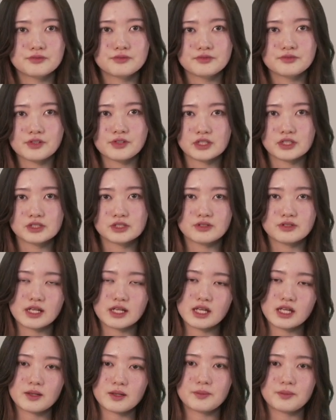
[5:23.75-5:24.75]

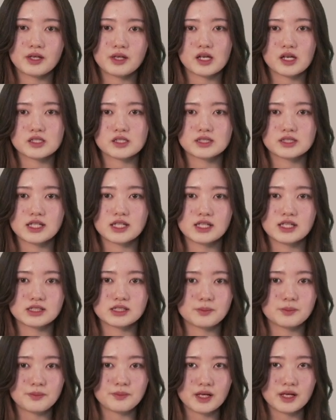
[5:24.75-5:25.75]
frustrating because it is
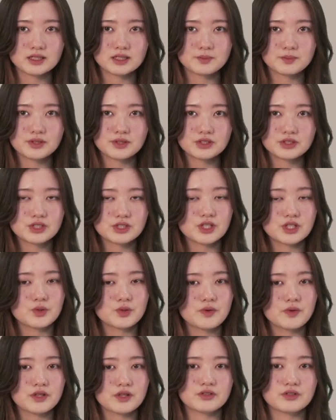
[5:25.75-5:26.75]
impossible to know
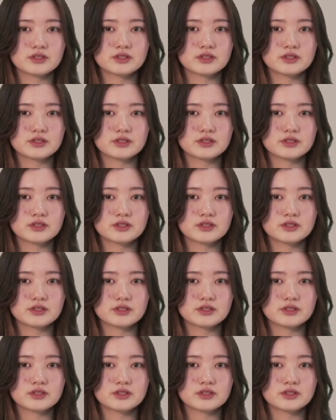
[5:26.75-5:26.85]
whether